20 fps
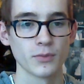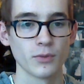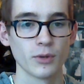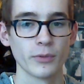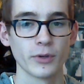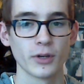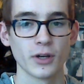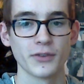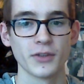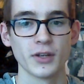
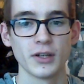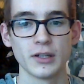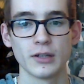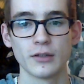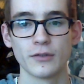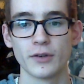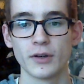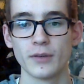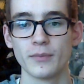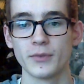because
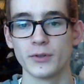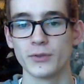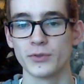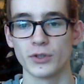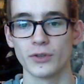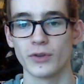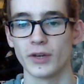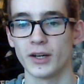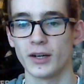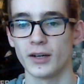that's where we got the
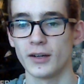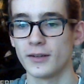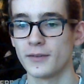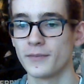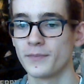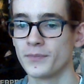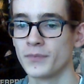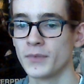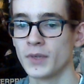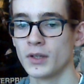idea from.
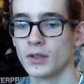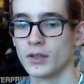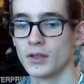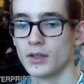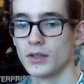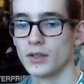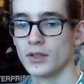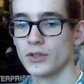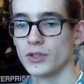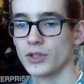It was a great
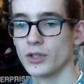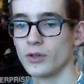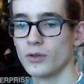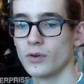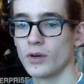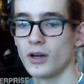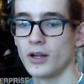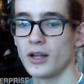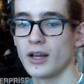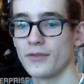idea.
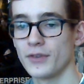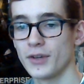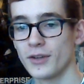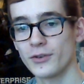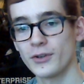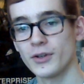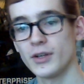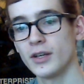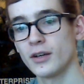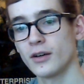
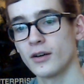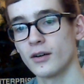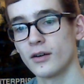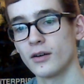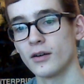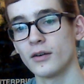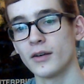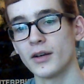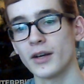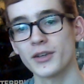So I'll have
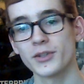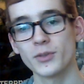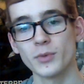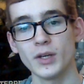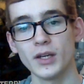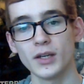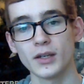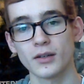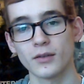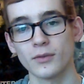another
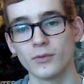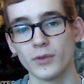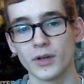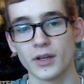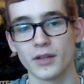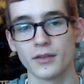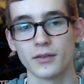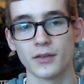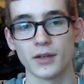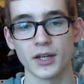ER
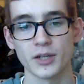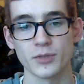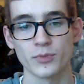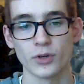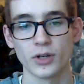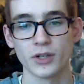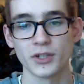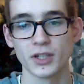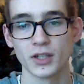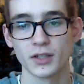next week
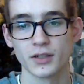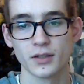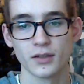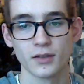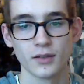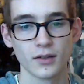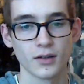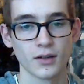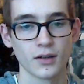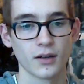with the
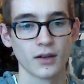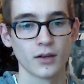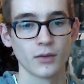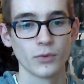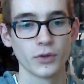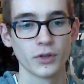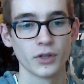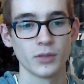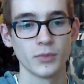next project.